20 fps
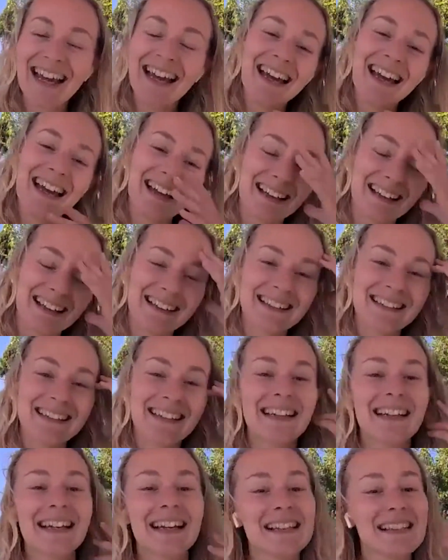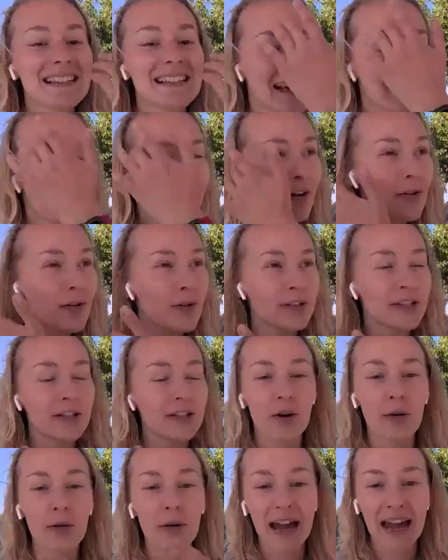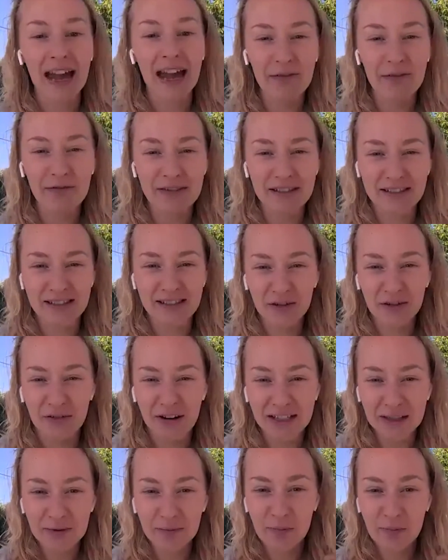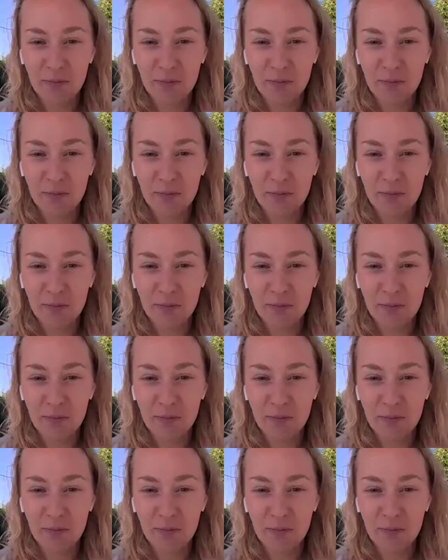And it's like, oh, I have this great